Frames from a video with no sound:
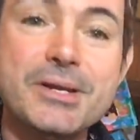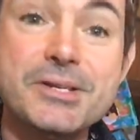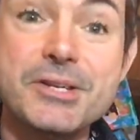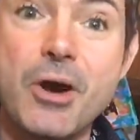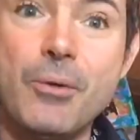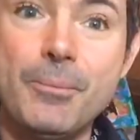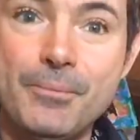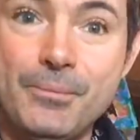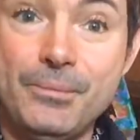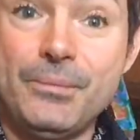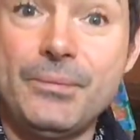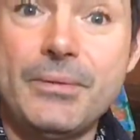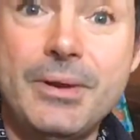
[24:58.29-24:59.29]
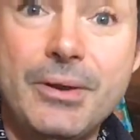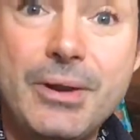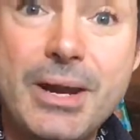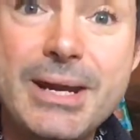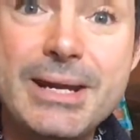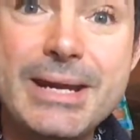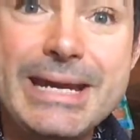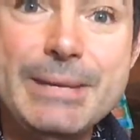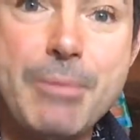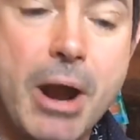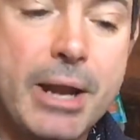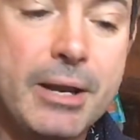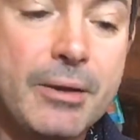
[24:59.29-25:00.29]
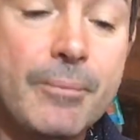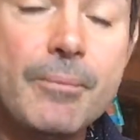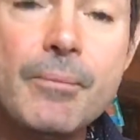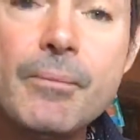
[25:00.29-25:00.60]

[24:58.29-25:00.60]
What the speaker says: So, okay, in E minor.